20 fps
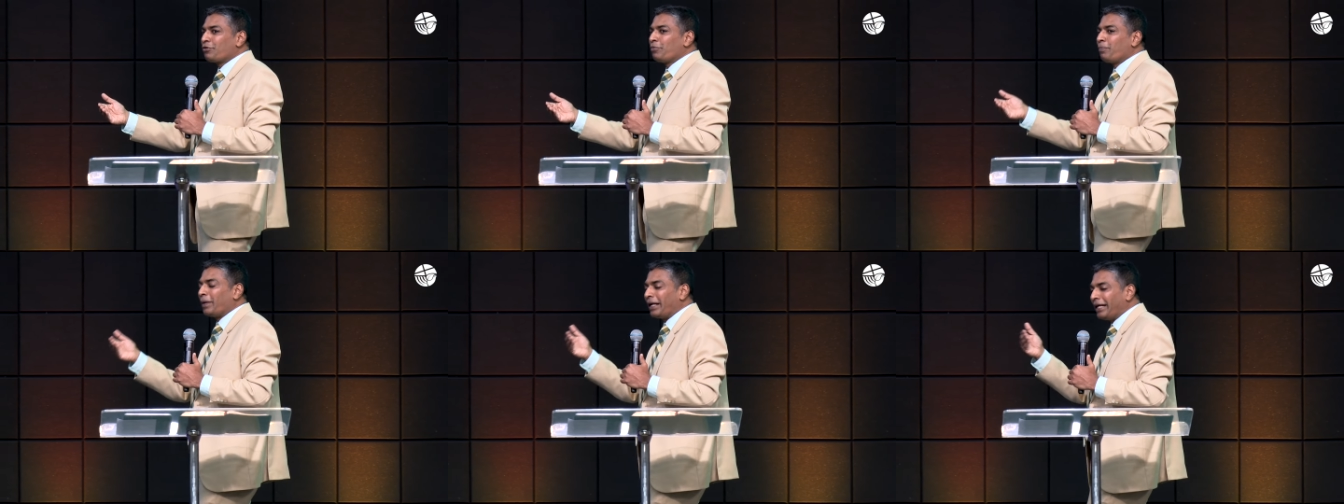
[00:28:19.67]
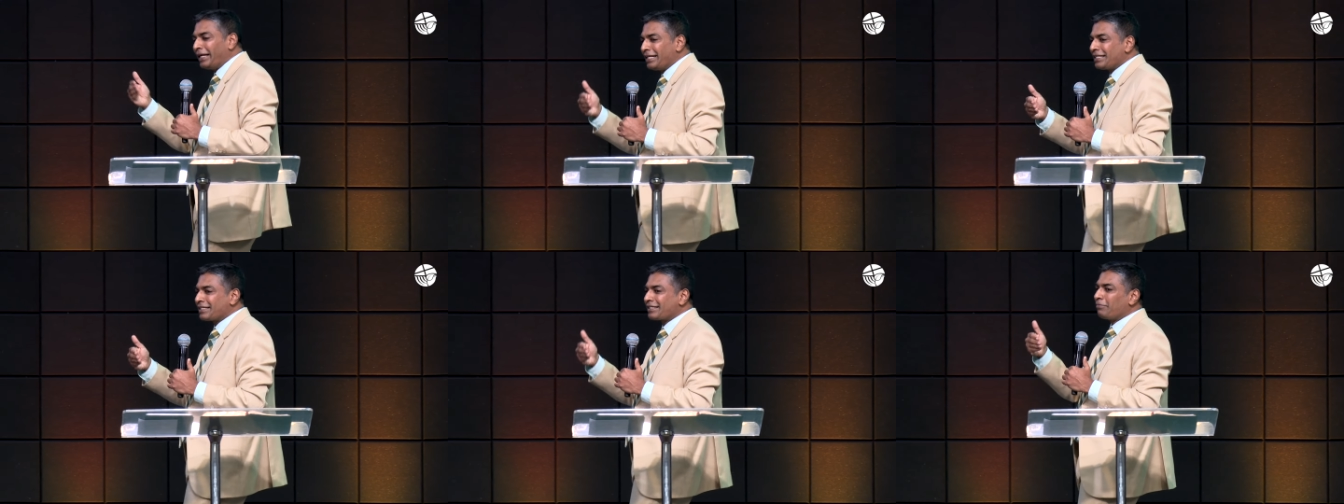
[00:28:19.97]
bring
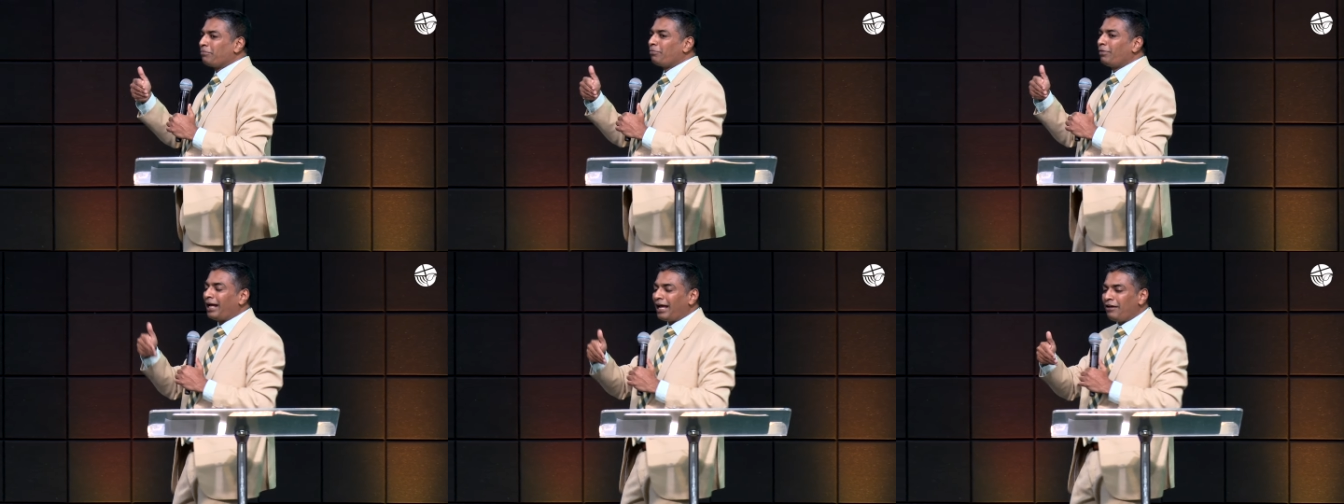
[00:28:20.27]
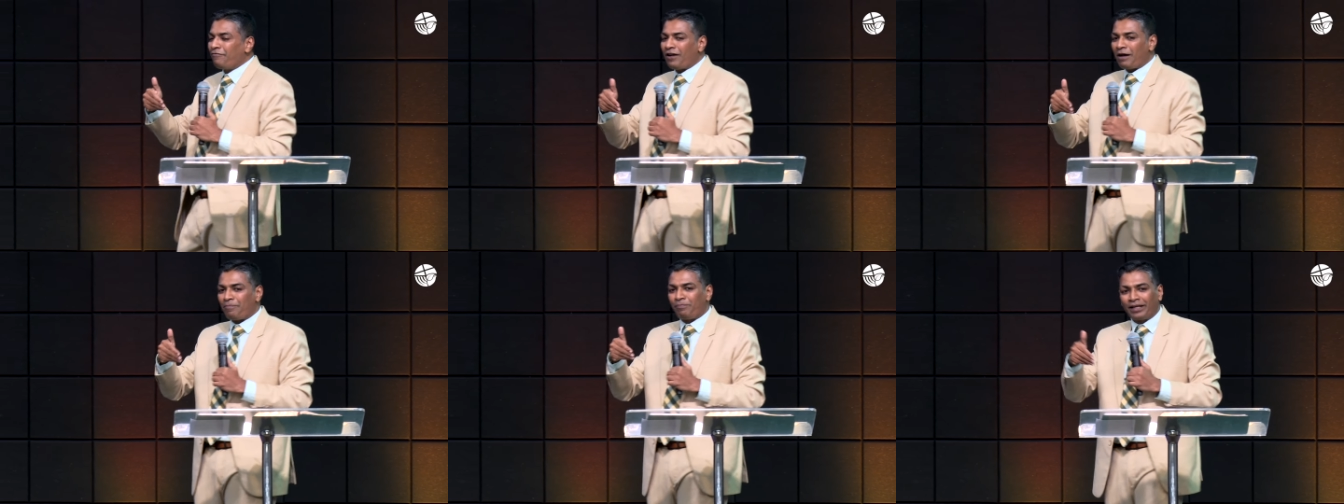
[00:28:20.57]
in some
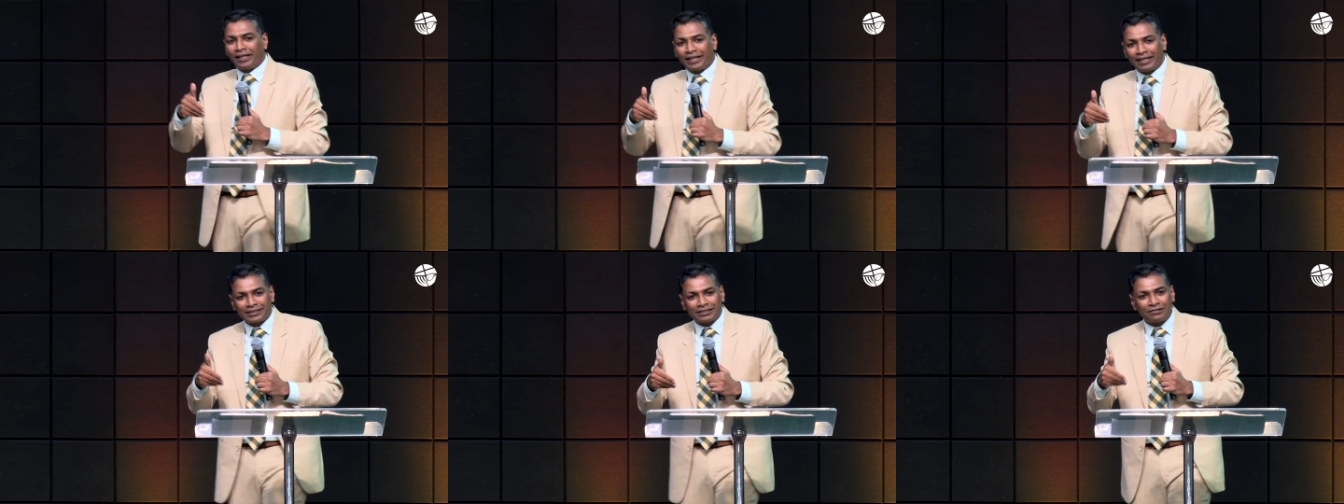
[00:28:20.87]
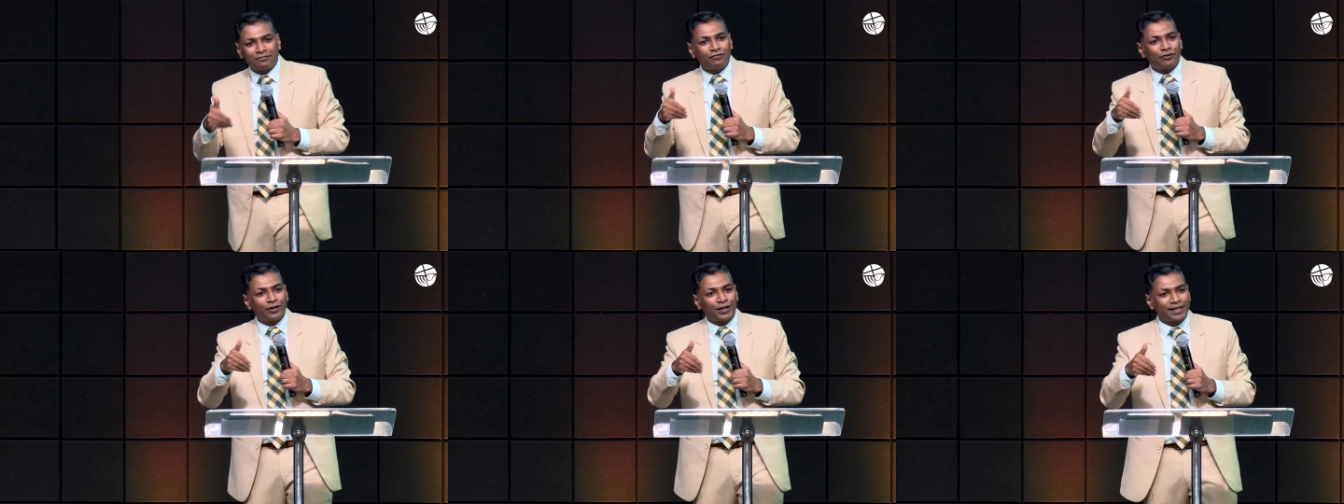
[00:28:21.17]
life application
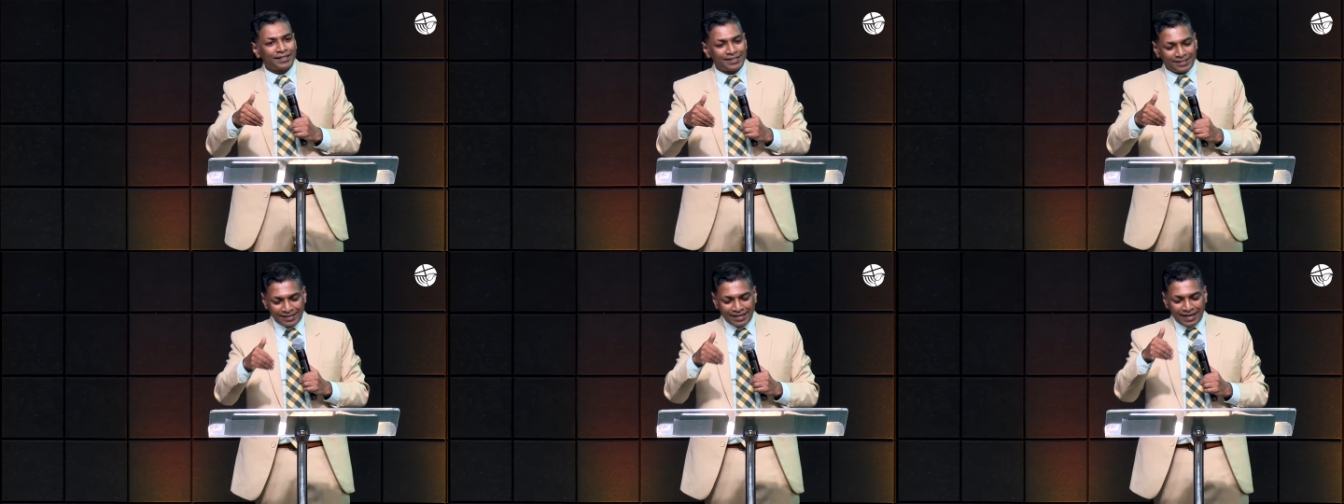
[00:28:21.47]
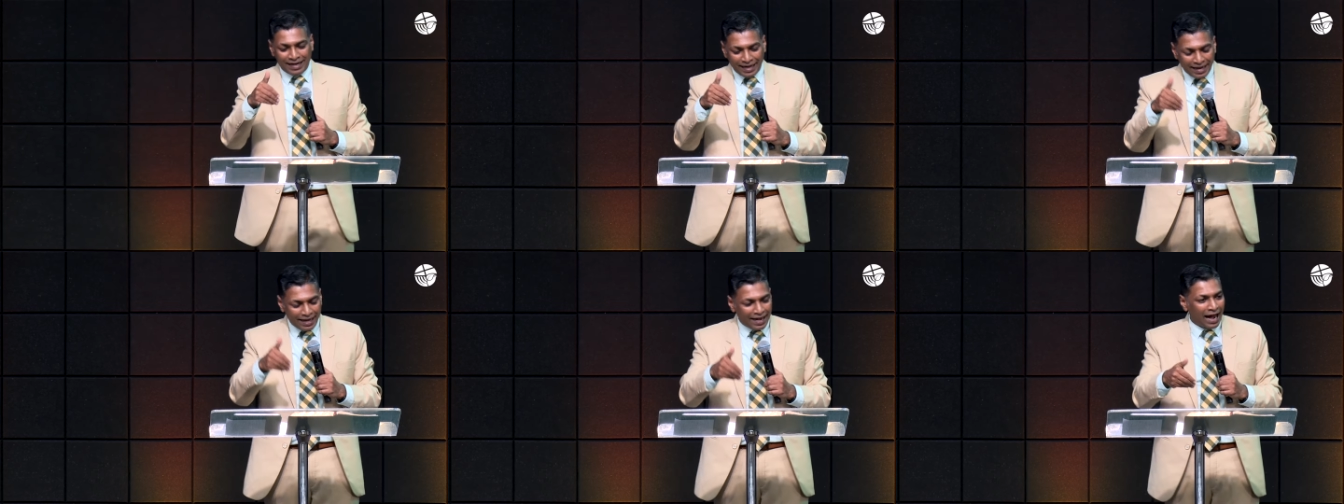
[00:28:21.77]
for us
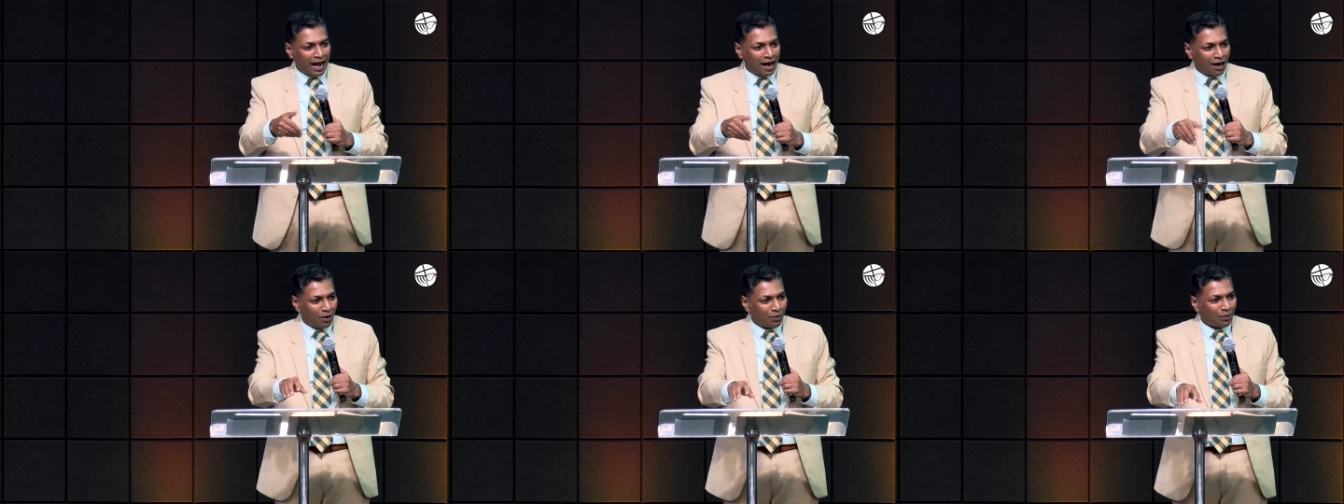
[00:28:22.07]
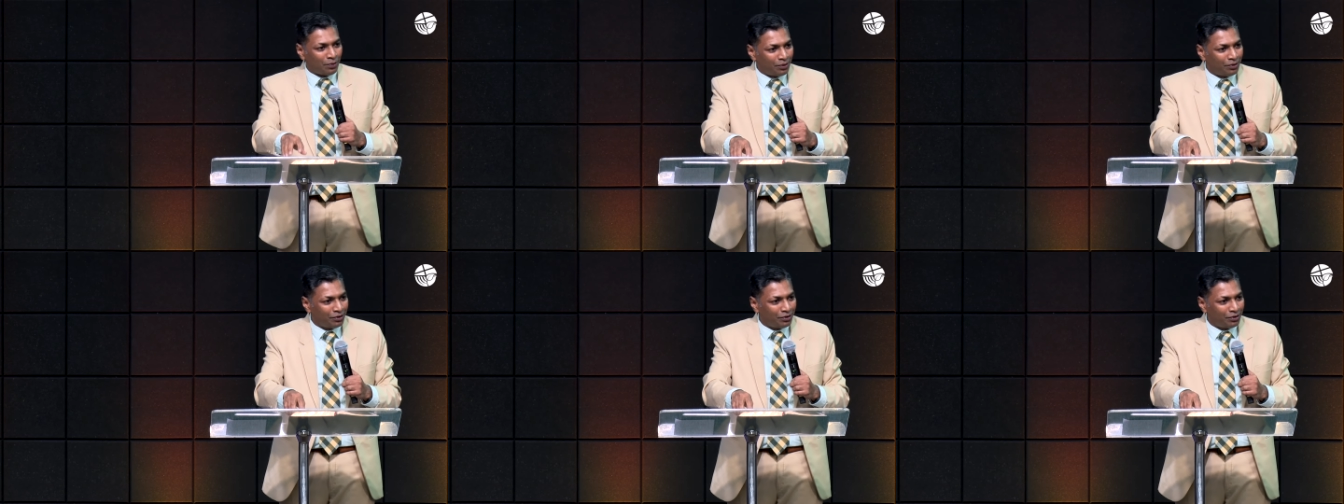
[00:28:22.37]
now.